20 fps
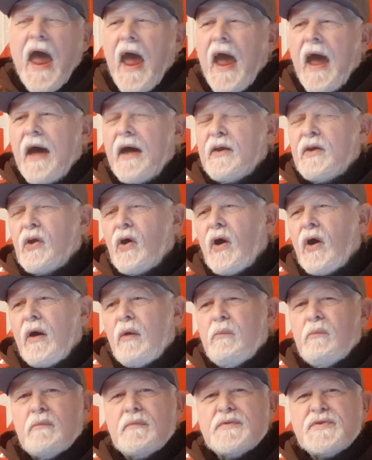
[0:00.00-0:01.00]
And uh,
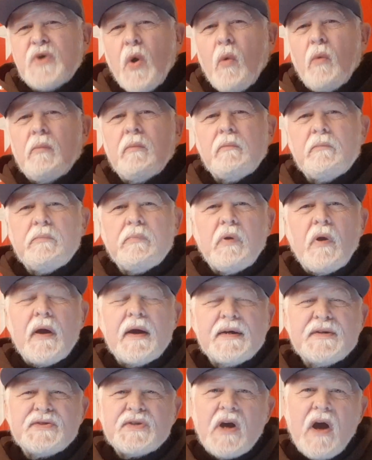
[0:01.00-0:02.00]
so
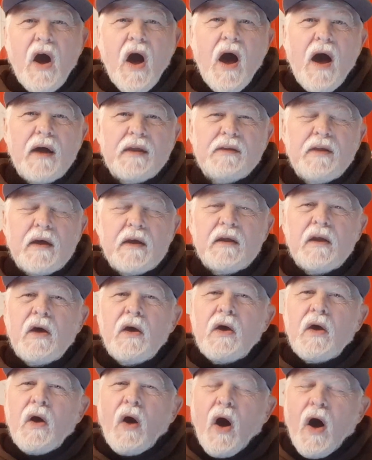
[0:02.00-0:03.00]
praise God that
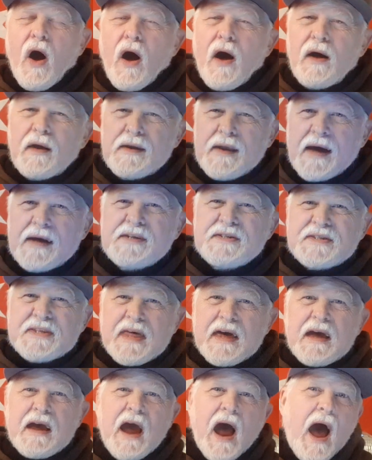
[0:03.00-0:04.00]
uh, next
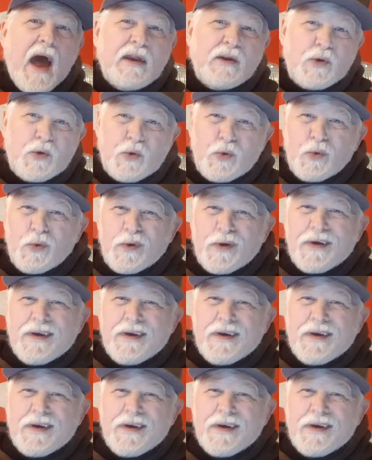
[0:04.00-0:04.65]
thing I knew,